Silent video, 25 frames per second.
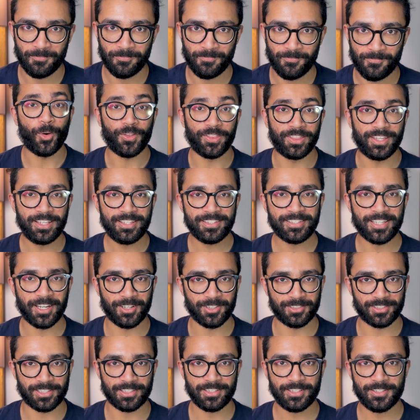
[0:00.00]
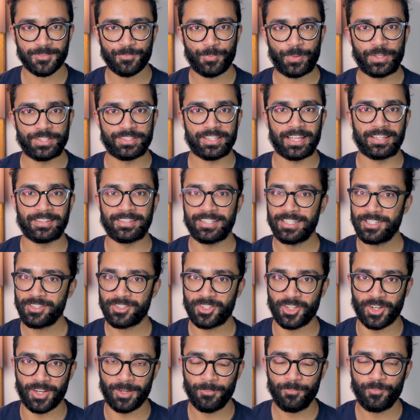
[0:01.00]
What this tells us is that this
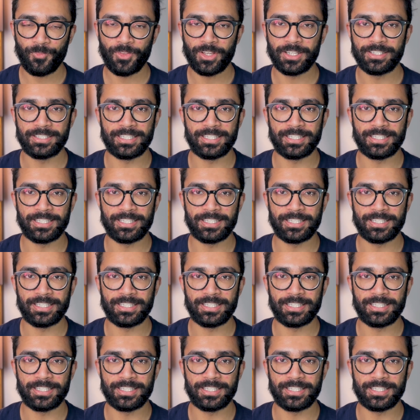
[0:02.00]
term,